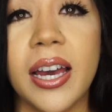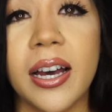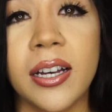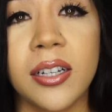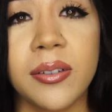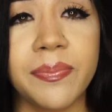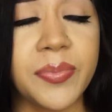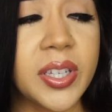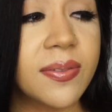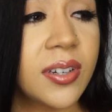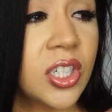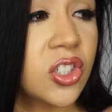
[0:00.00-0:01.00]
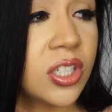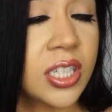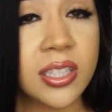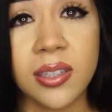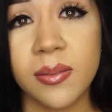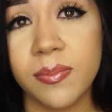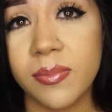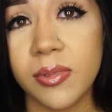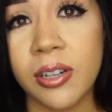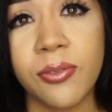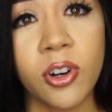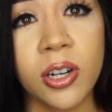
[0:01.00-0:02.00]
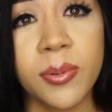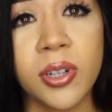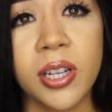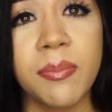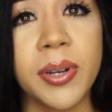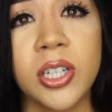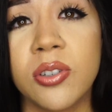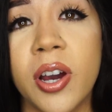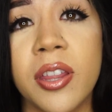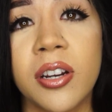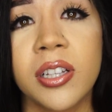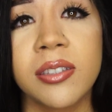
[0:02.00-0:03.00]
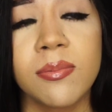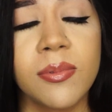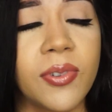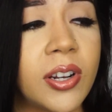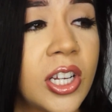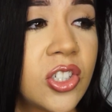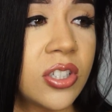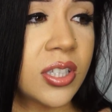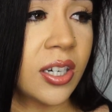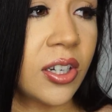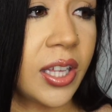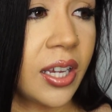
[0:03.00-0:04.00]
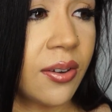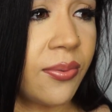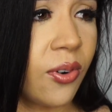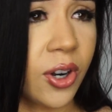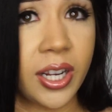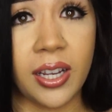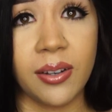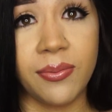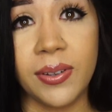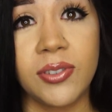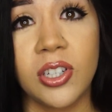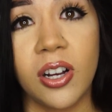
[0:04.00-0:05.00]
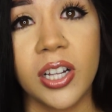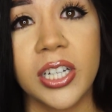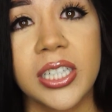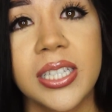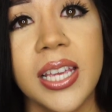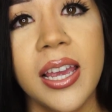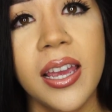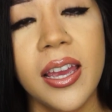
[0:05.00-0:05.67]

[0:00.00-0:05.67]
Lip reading: This foundation is affordable compared to other foundations that like $40-50,